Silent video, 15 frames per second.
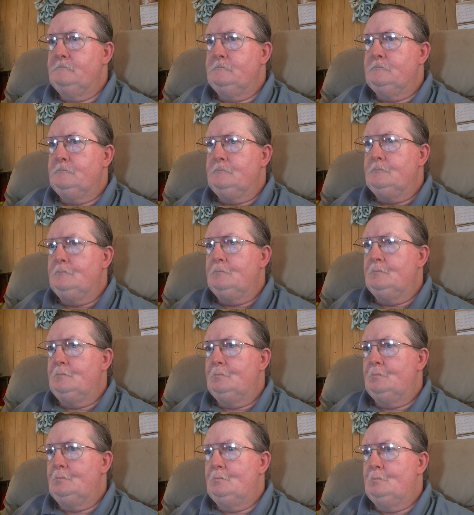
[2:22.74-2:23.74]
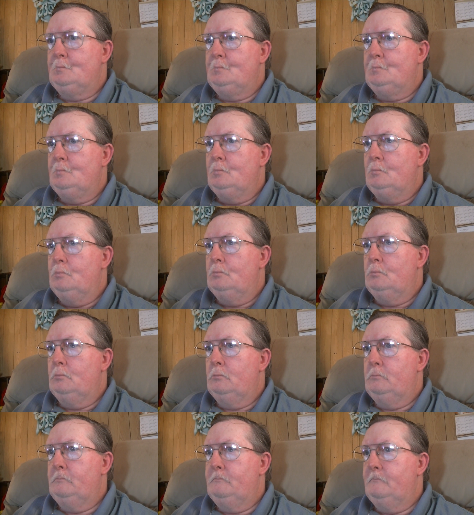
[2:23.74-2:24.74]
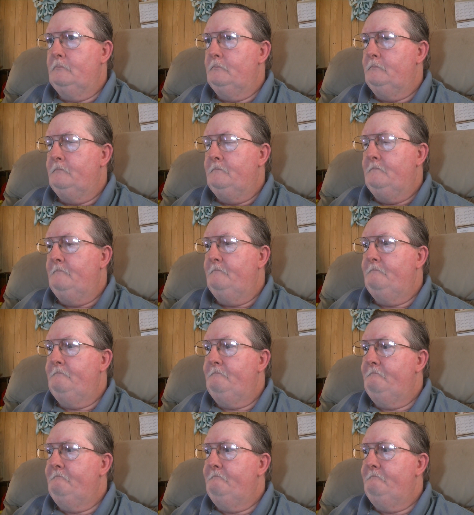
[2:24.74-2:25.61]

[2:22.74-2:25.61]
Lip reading: Nobody speaks.